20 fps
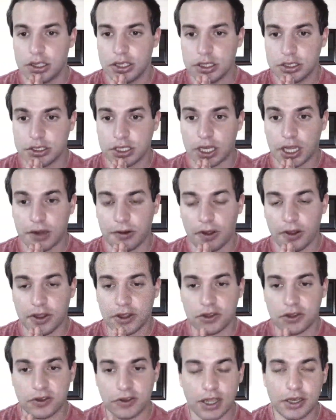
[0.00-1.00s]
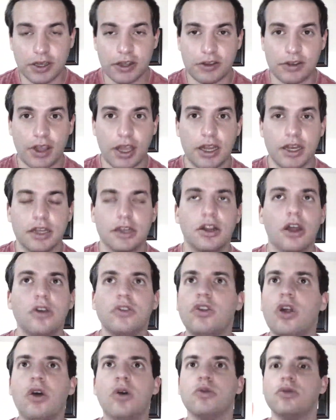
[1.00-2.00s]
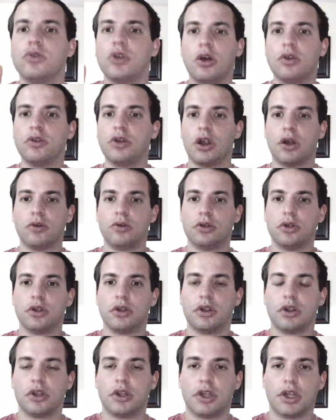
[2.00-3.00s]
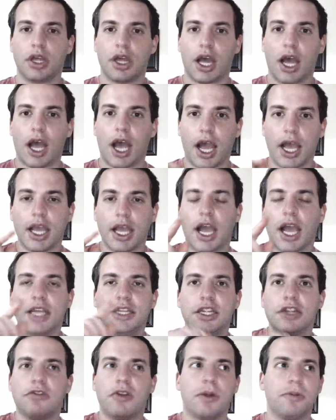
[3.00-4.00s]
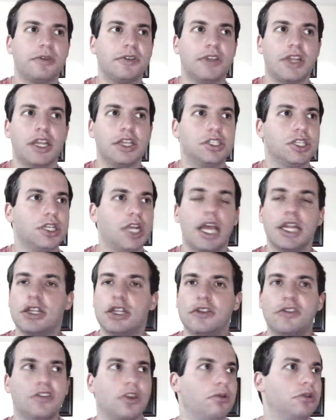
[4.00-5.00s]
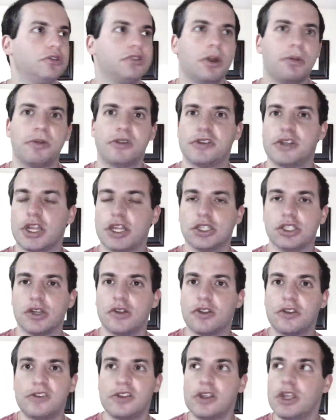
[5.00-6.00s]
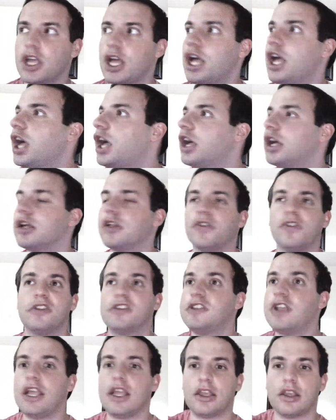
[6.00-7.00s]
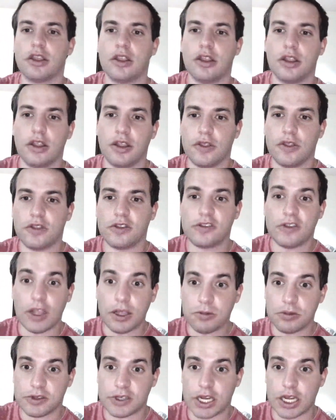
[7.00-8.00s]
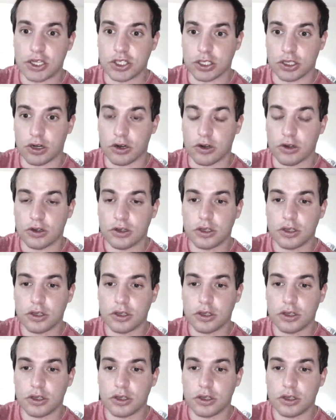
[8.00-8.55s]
J.K. Rowling instead decided, no, no, no. I did representation. I did so much representation. See, the snake. The snake was an Asian girl.